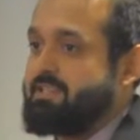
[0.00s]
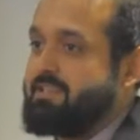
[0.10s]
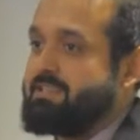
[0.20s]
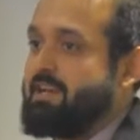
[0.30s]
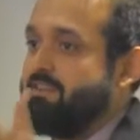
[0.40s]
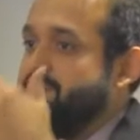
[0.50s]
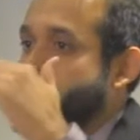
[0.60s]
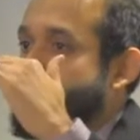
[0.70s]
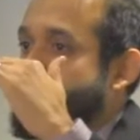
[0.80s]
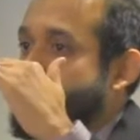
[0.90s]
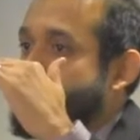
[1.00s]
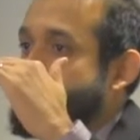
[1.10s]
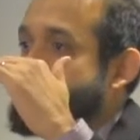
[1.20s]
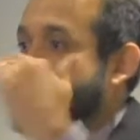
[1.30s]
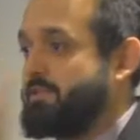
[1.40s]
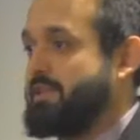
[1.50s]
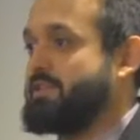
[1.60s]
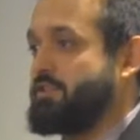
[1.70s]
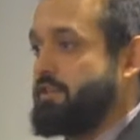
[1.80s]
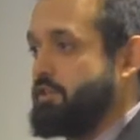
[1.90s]
It's a set of tools
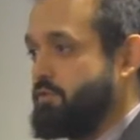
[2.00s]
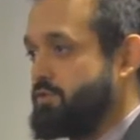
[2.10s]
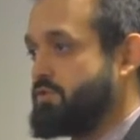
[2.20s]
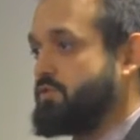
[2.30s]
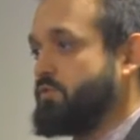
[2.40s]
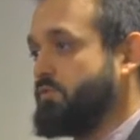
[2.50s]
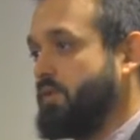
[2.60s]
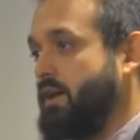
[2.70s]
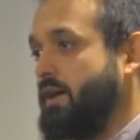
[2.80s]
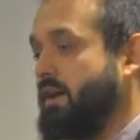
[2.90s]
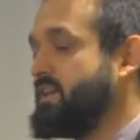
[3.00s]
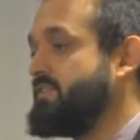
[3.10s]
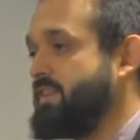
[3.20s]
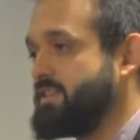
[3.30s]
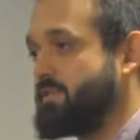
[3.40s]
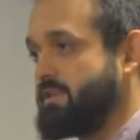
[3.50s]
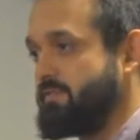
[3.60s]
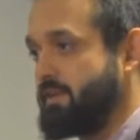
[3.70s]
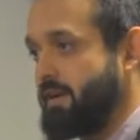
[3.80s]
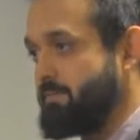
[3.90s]
that you can use to interface with
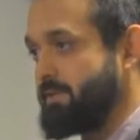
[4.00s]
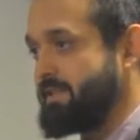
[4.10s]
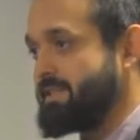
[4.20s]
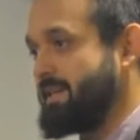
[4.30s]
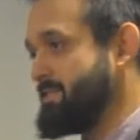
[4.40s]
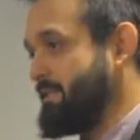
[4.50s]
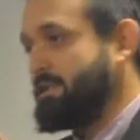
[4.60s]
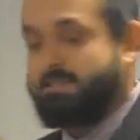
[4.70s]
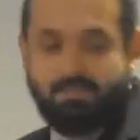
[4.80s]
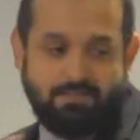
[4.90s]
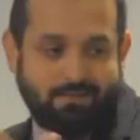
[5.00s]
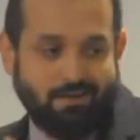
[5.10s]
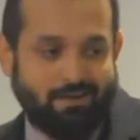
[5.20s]
different companies. That's the easiest